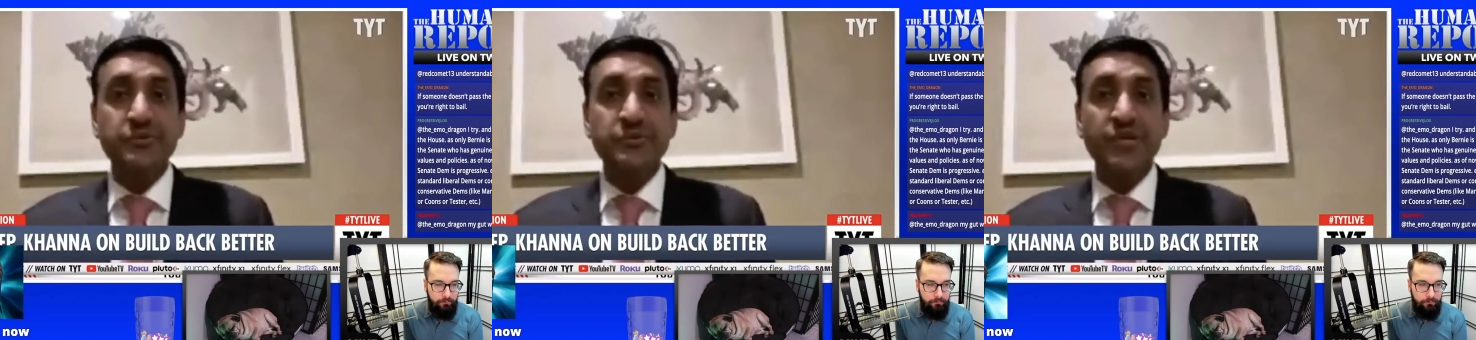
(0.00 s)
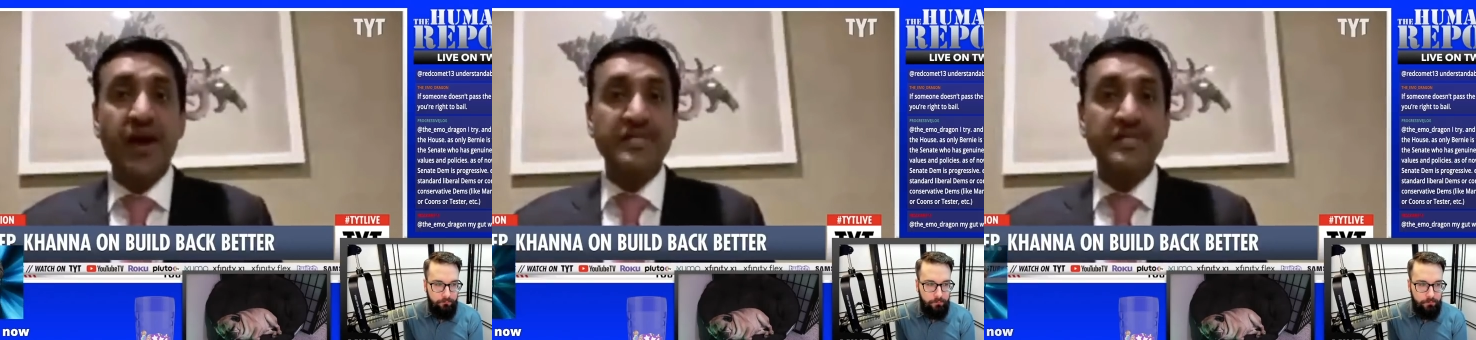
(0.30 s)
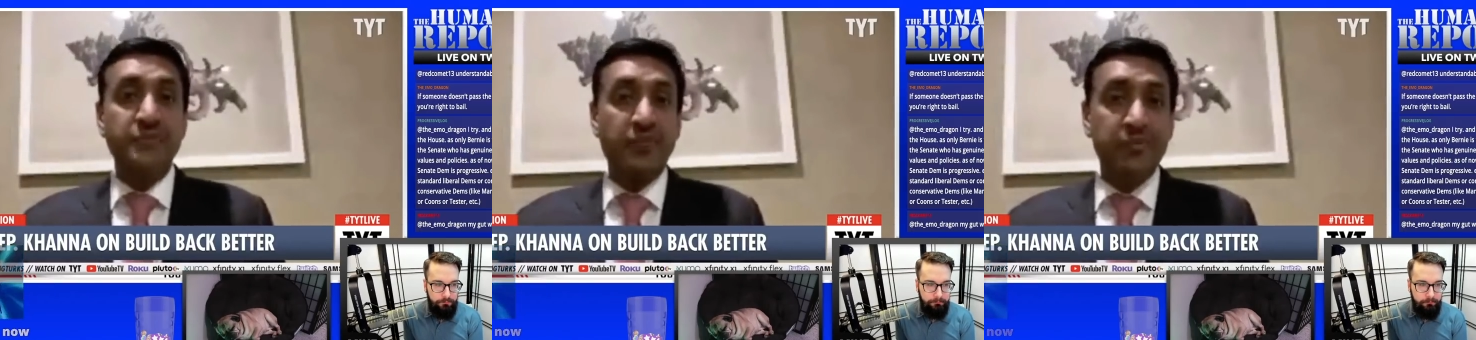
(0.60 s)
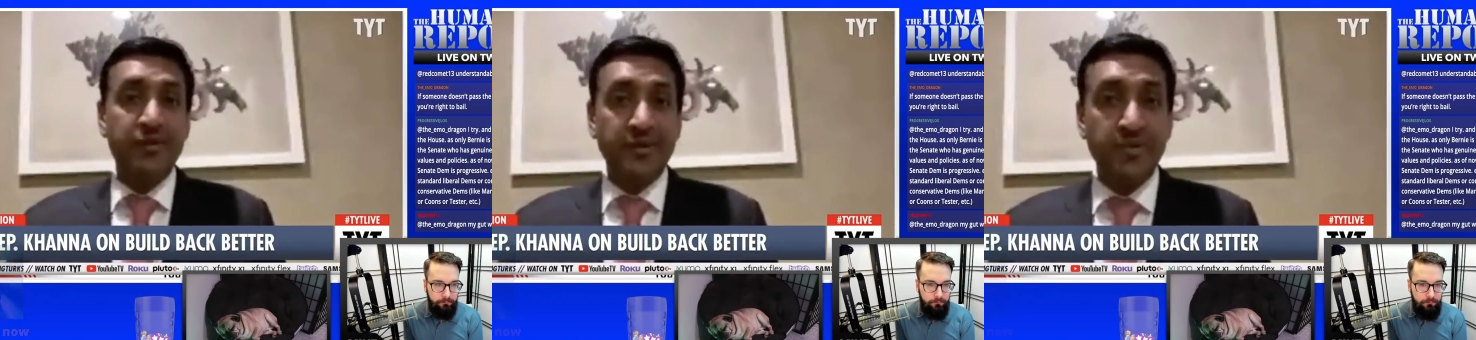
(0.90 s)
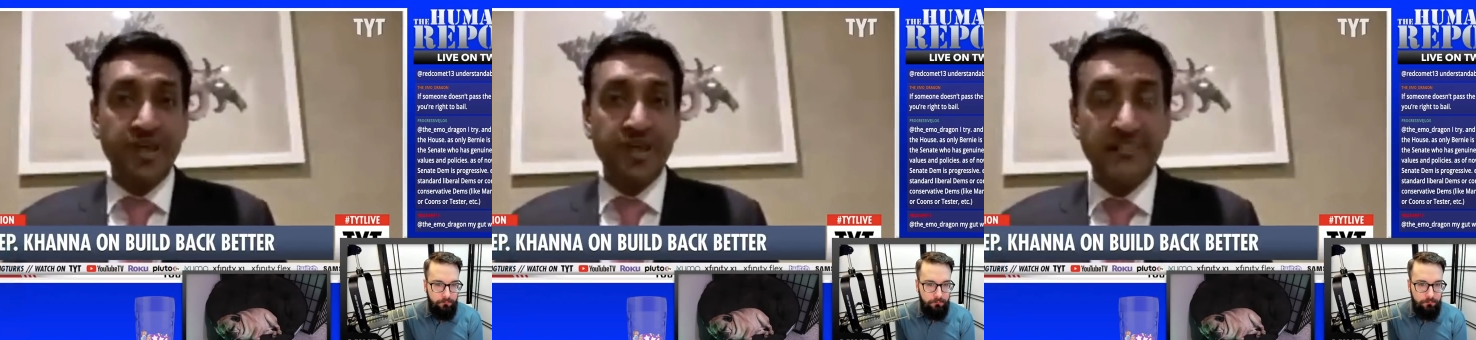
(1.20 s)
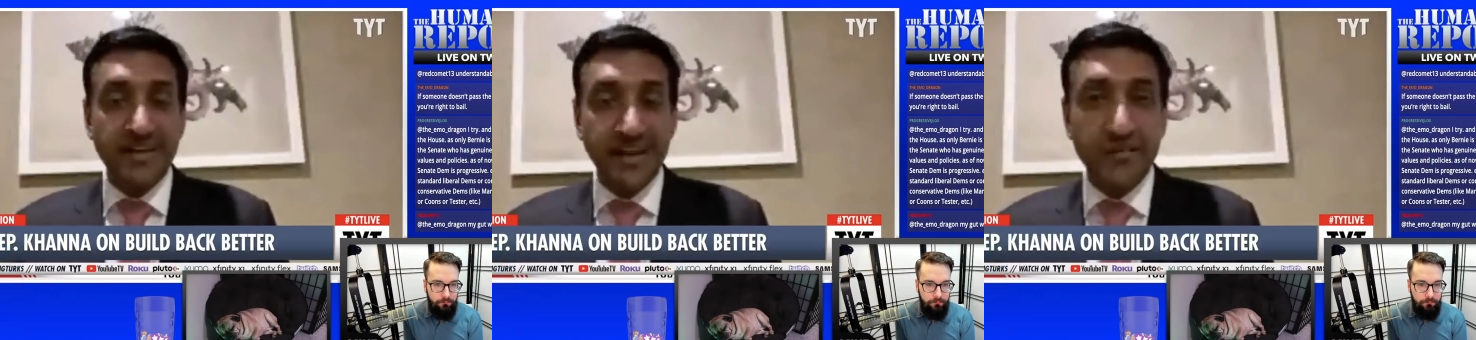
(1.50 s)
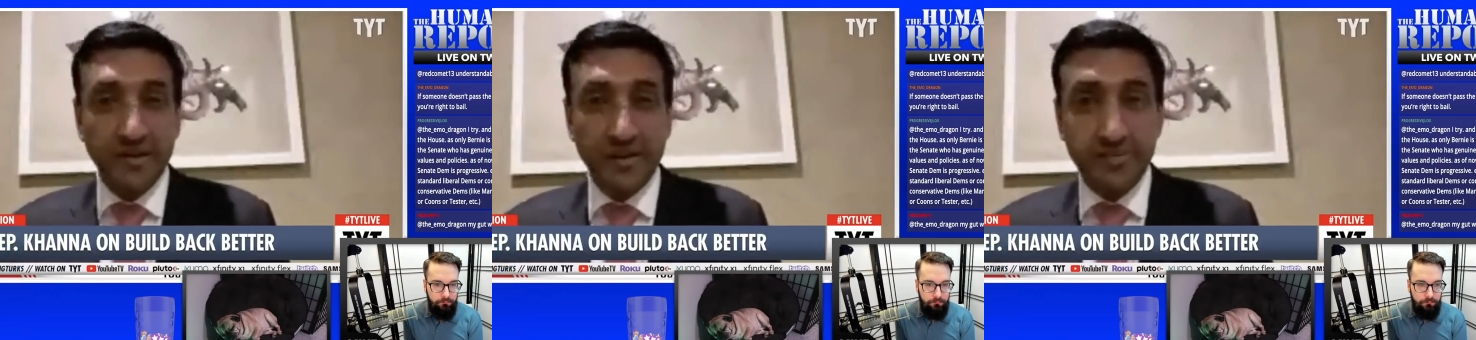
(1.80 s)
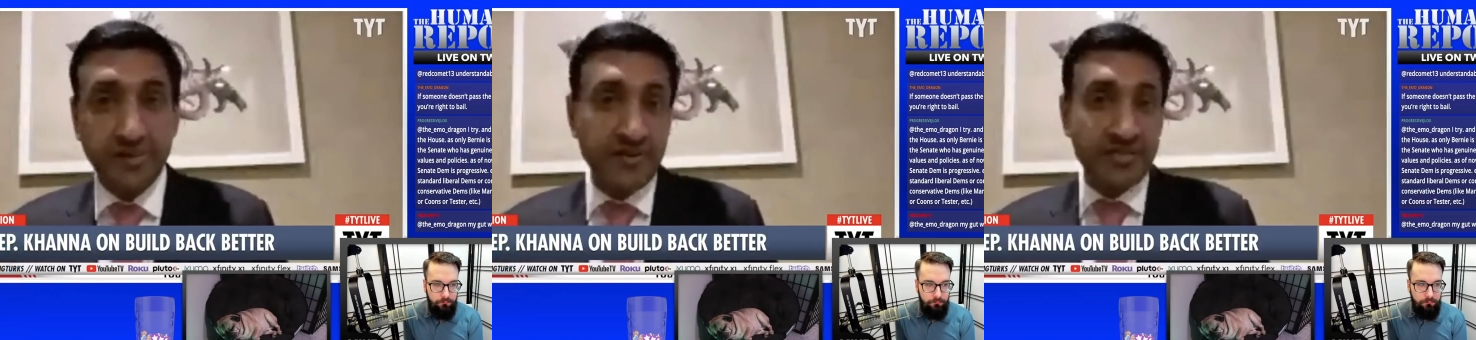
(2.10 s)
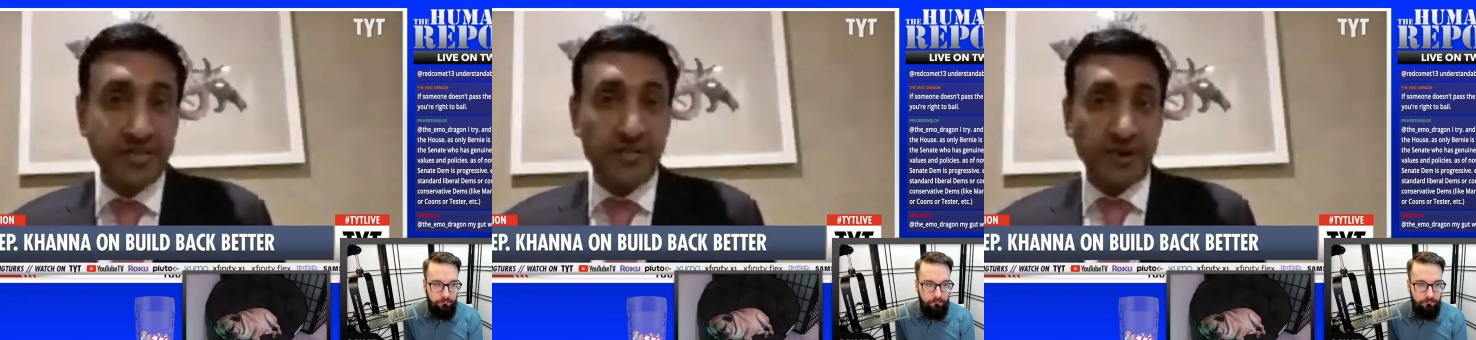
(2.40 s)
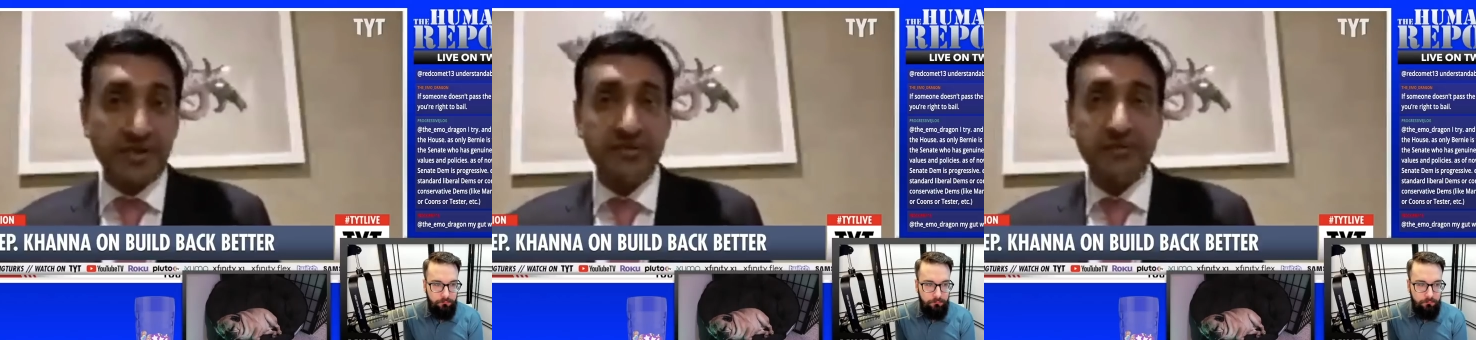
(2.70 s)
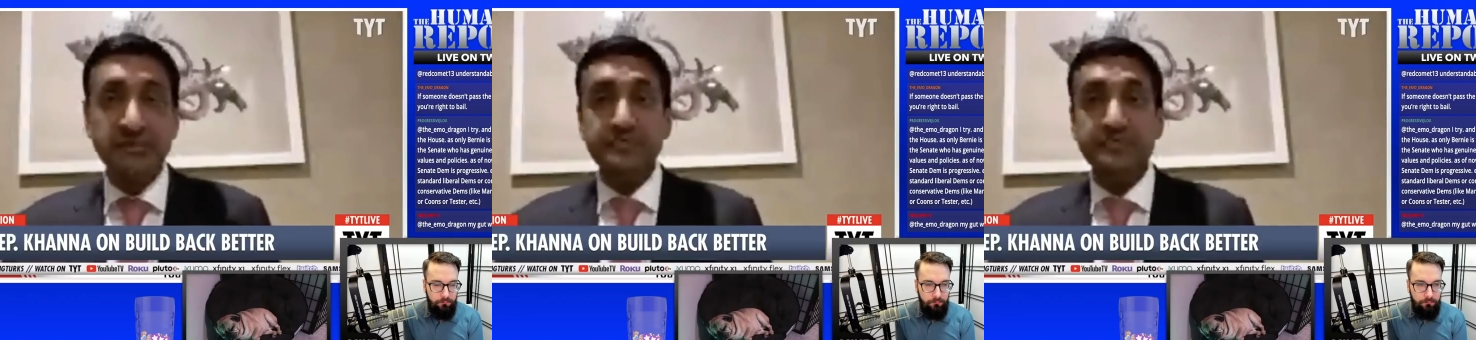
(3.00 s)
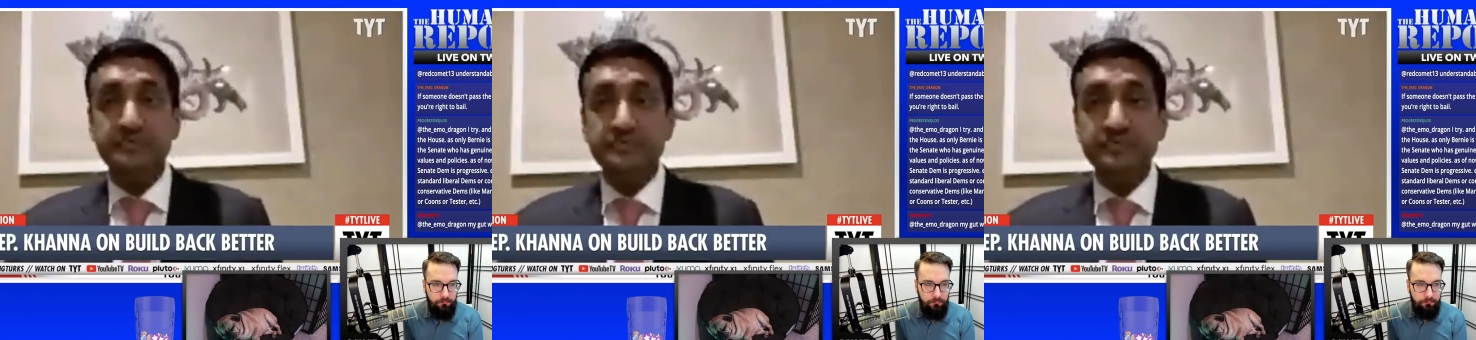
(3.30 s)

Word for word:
Speaker 1: We, this was our highest probability play of getting Build Back Better. It didn't work.